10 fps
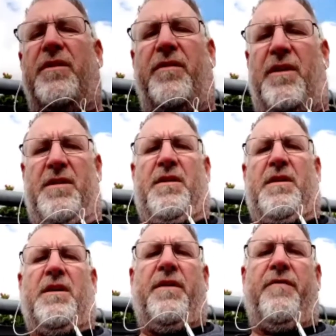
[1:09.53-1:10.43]
There's a
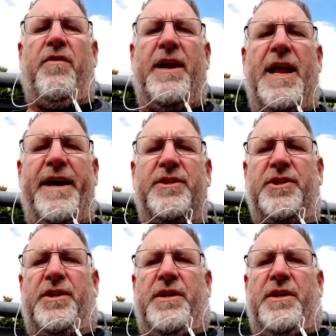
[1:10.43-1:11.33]
very
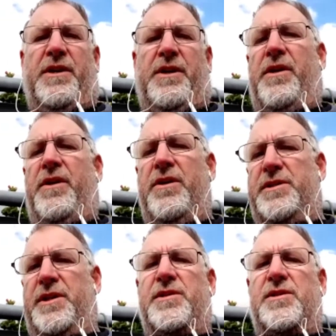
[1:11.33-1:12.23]
large
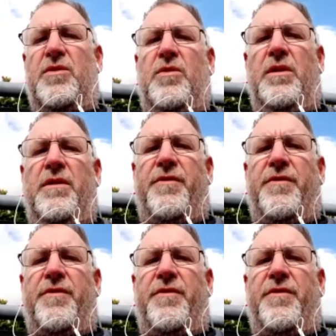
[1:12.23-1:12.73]
nursing school,